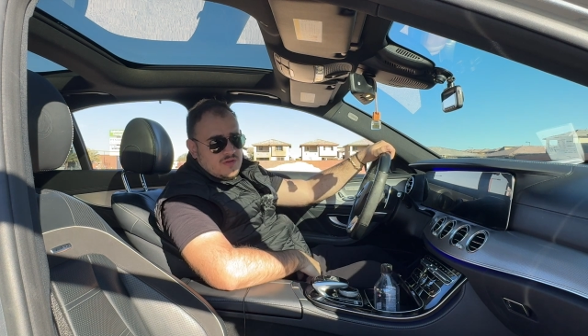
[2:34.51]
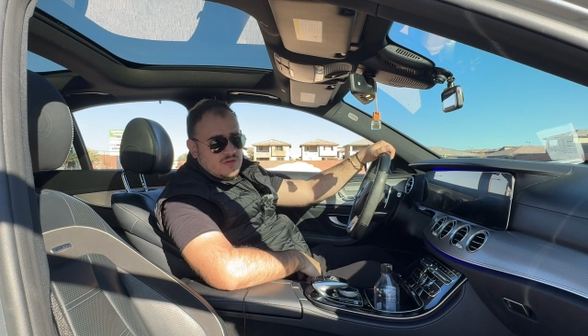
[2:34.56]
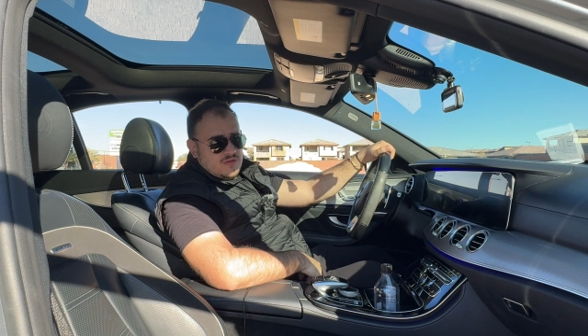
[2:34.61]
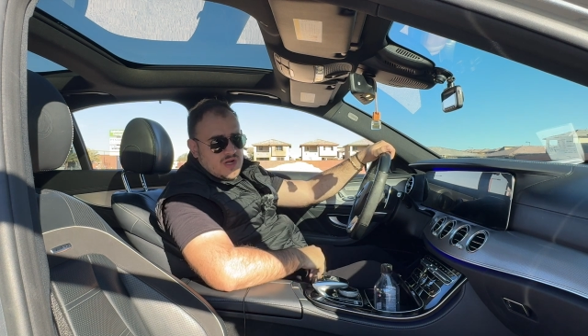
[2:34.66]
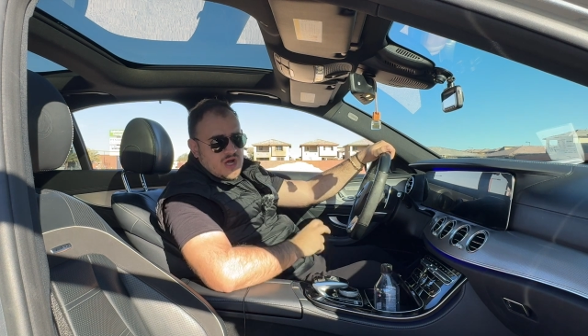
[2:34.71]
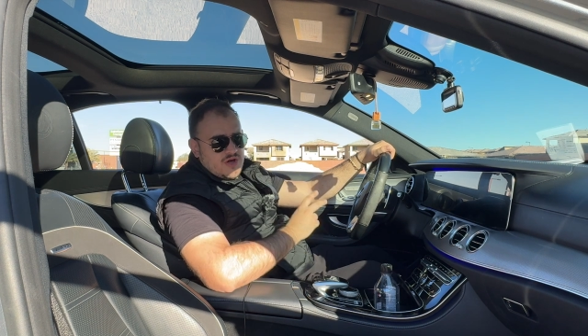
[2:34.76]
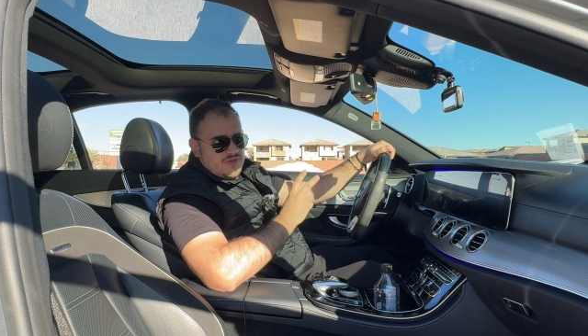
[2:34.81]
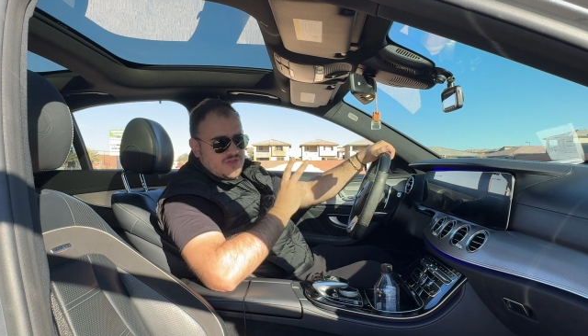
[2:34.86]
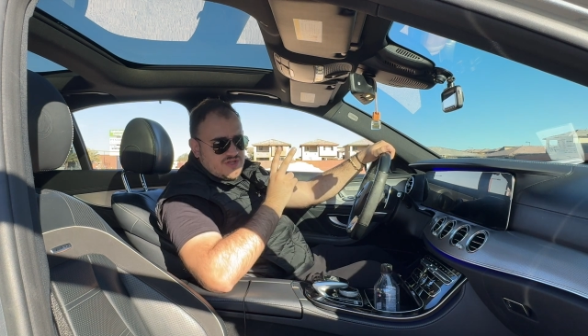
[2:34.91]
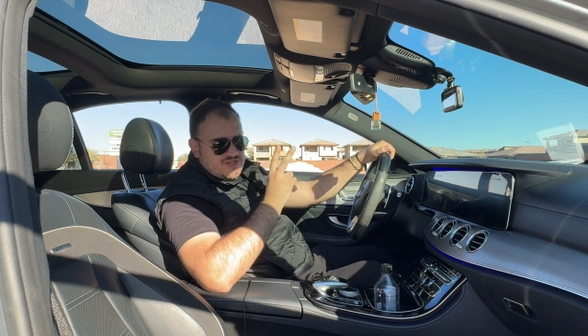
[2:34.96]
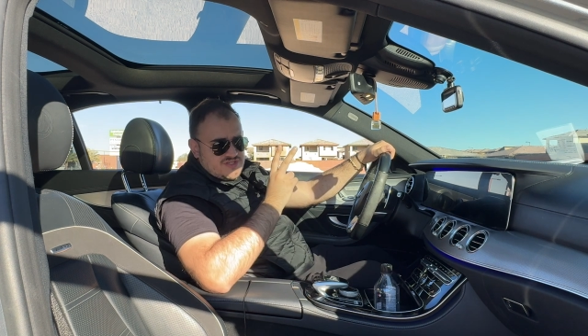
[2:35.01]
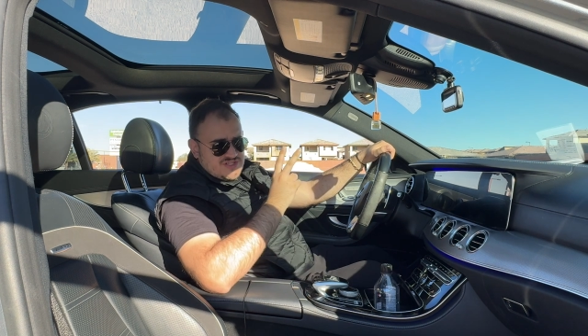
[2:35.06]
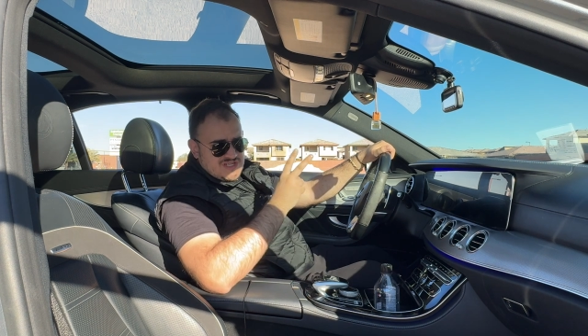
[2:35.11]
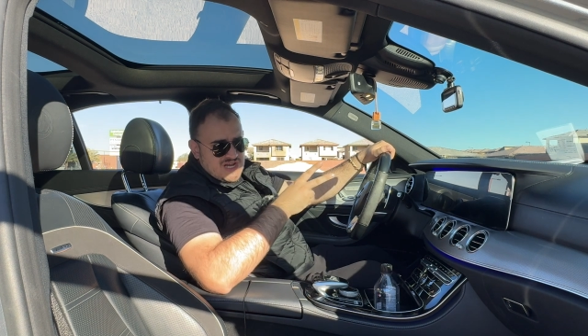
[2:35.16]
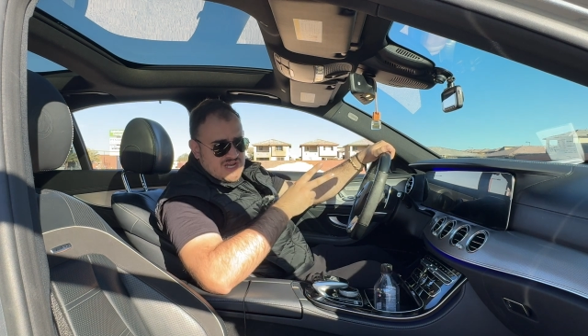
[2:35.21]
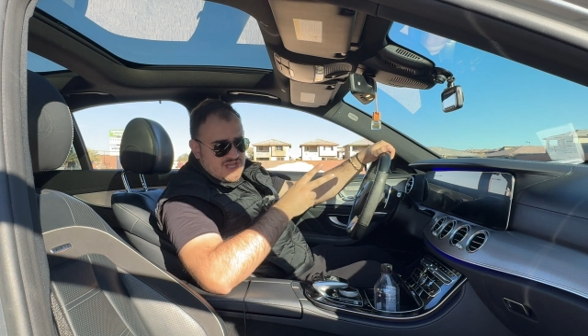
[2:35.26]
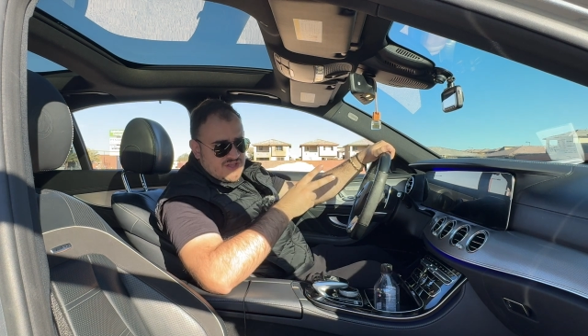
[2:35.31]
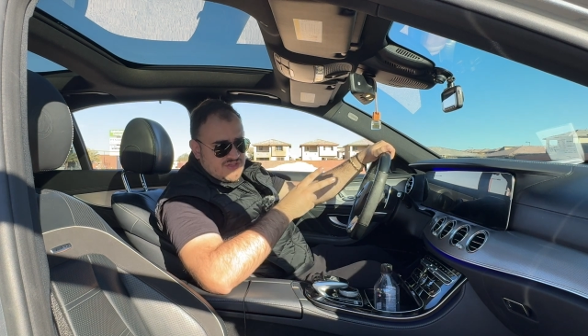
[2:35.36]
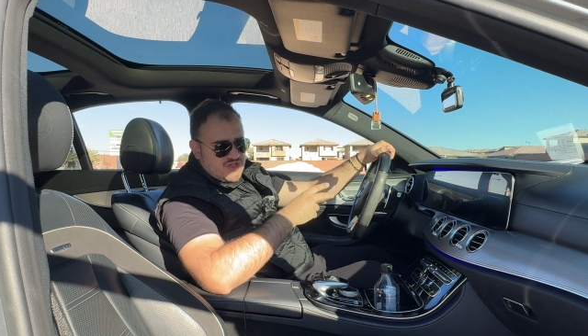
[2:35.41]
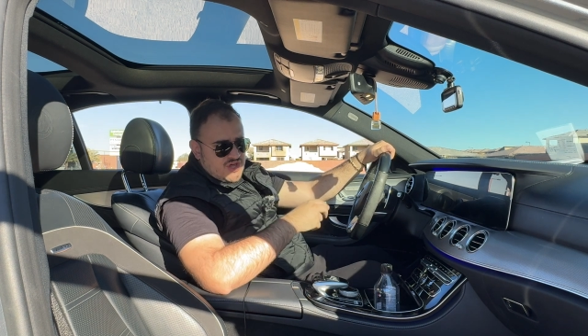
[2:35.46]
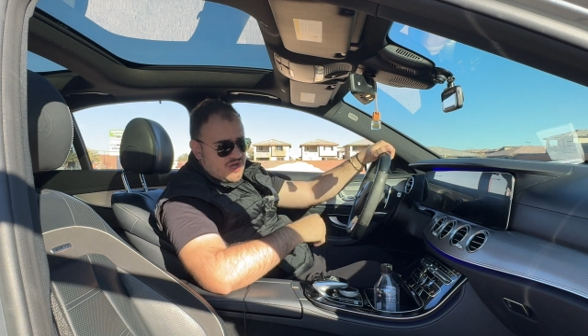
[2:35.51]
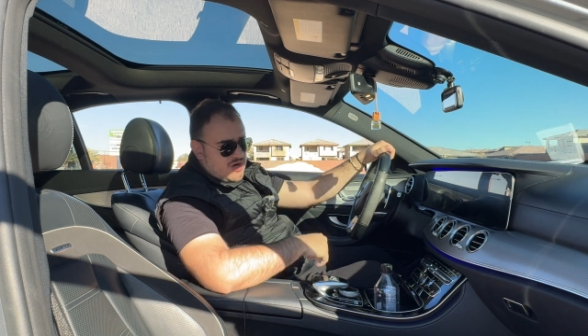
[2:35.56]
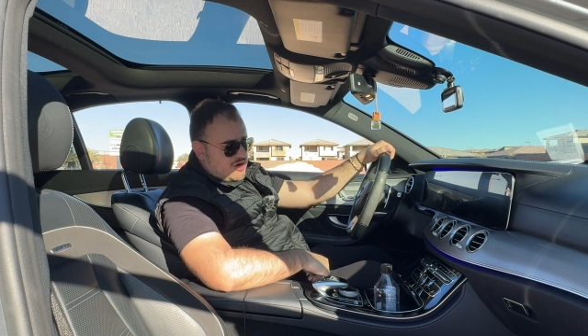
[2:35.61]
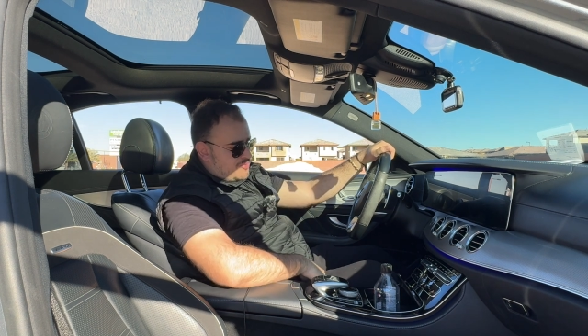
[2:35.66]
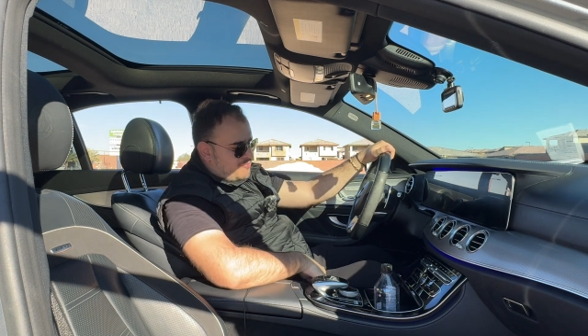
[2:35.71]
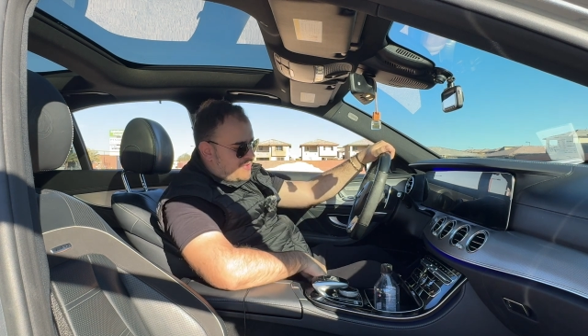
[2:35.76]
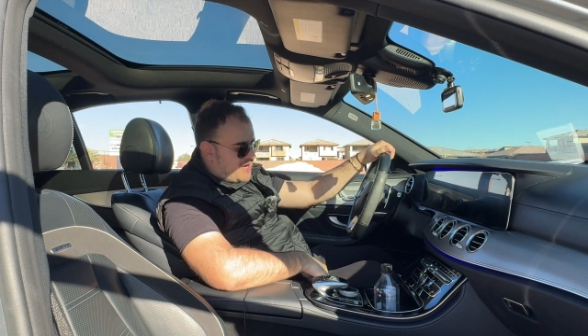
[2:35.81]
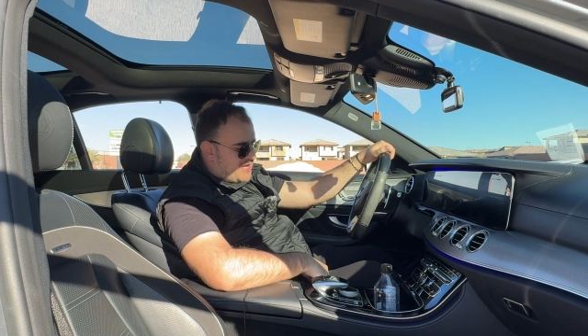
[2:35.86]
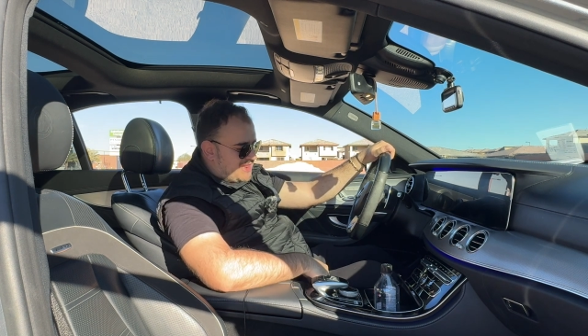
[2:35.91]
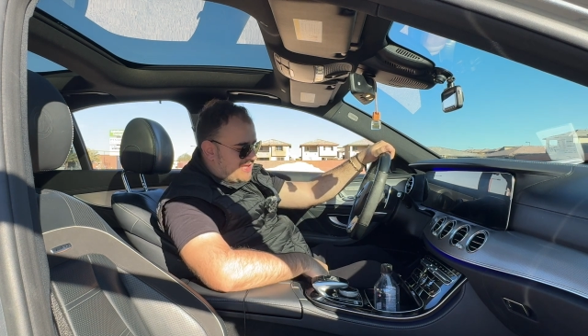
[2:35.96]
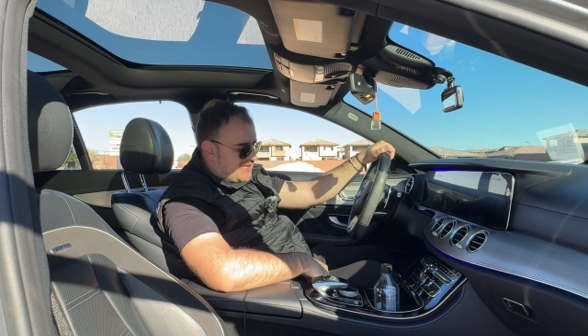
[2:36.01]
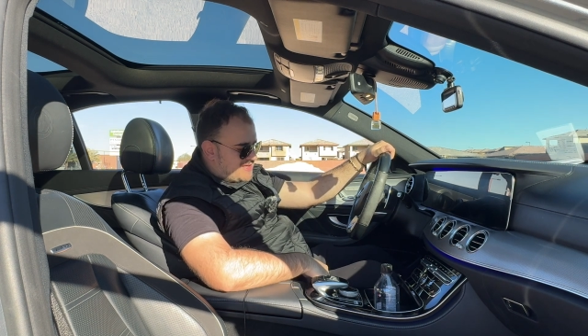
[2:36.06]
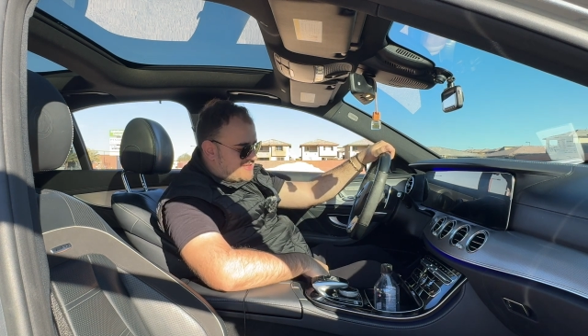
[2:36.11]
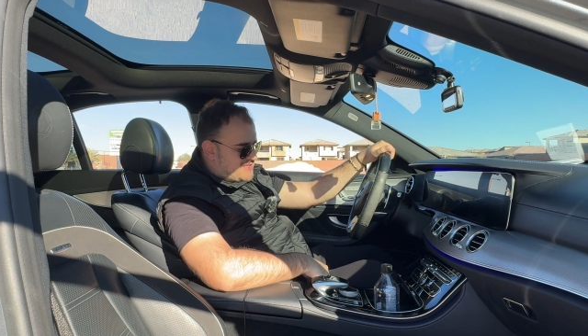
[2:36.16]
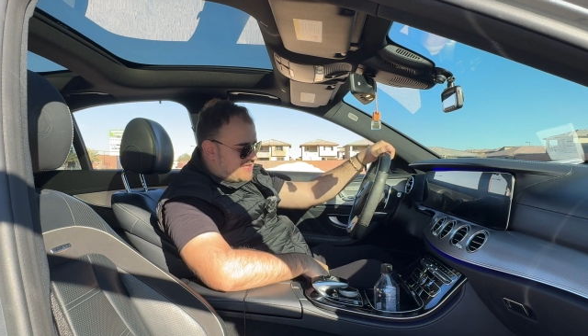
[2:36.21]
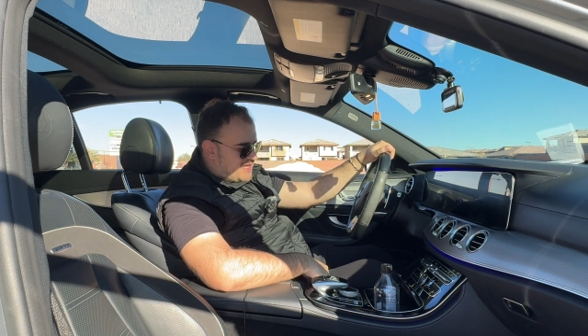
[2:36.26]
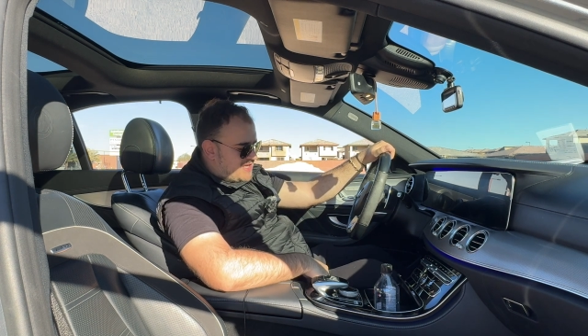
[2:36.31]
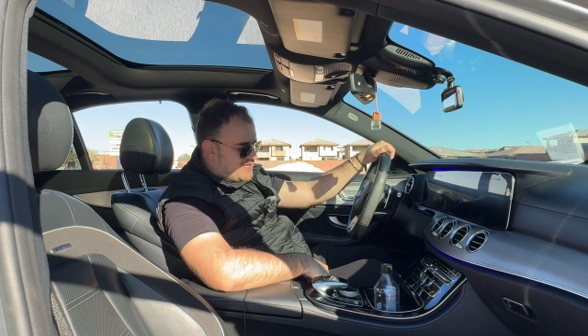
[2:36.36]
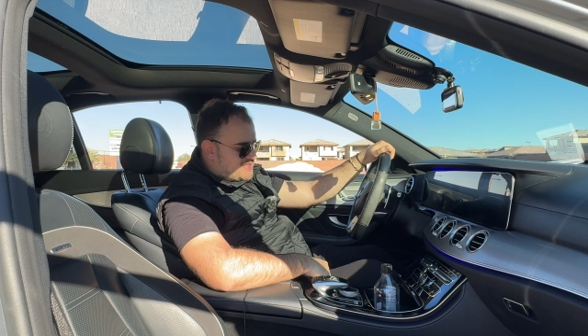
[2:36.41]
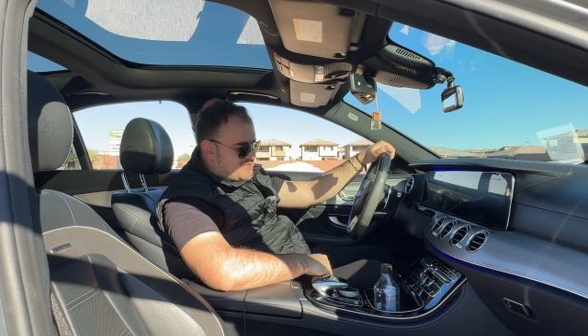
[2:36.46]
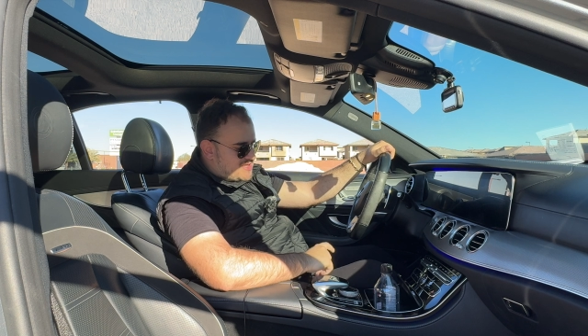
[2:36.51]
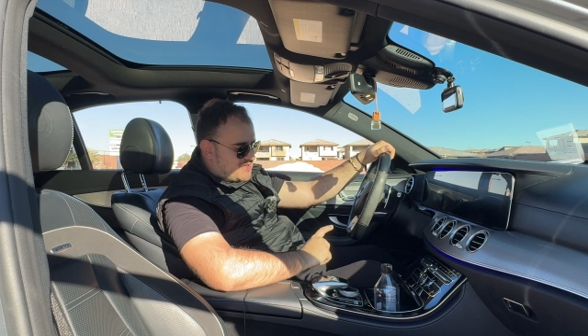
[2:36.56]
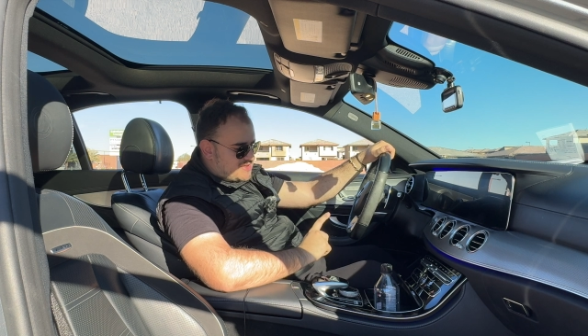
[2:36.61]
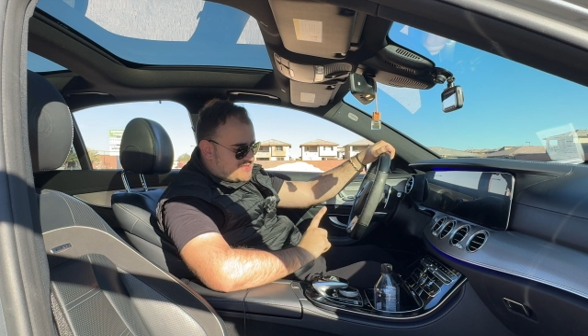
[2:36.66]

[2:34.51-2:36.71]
Now, the second thing on my list is